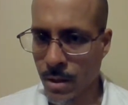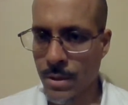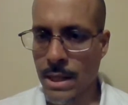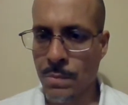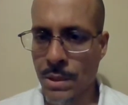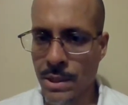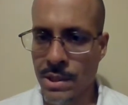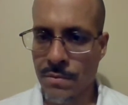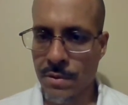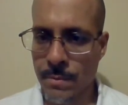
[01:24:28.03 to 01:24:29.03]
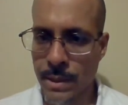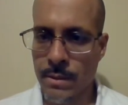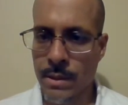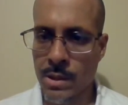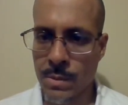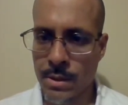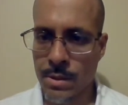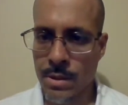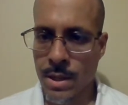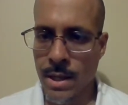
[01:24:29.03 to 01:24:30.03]
oh, that's P.E.A.C.E, definitely. That's
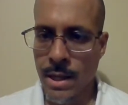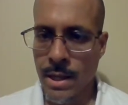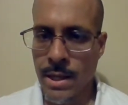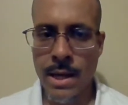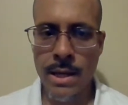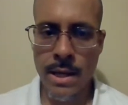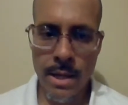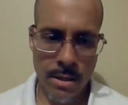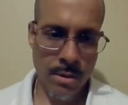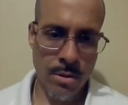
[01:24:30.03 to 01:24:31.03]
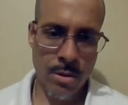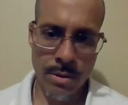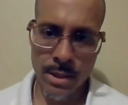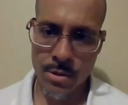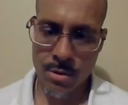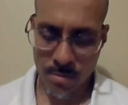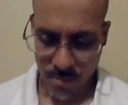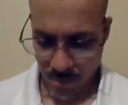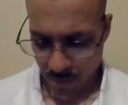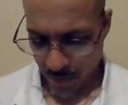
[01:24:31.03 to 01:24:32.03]
P.E.A.C.E. Yeah, yeah. That's dope.
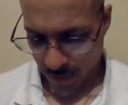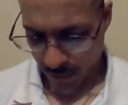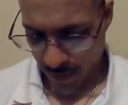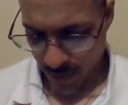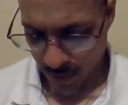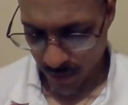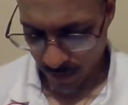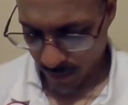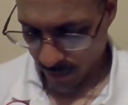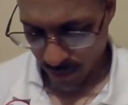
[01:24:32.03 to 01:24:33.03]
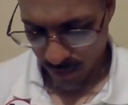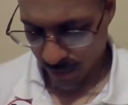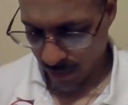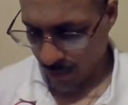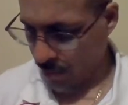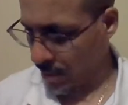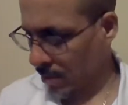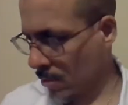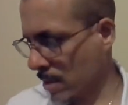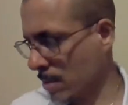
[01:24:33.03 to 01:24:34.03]
That's dope. Brother's doing
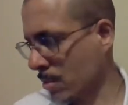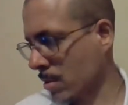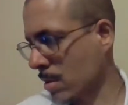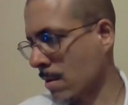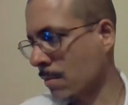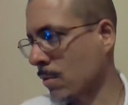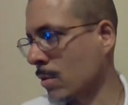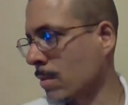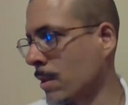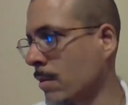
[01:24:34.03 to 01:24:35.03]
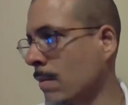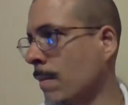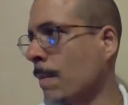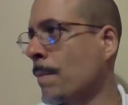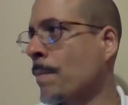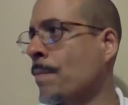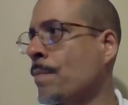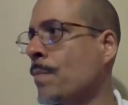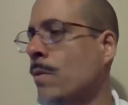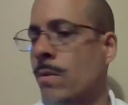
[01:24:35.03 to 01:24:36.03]
incredible stuff. I mean,
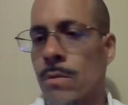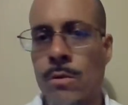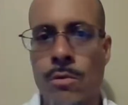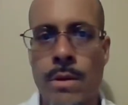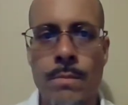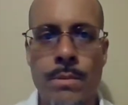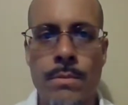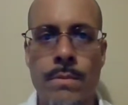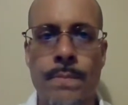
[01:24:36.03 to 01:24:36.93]
incredible.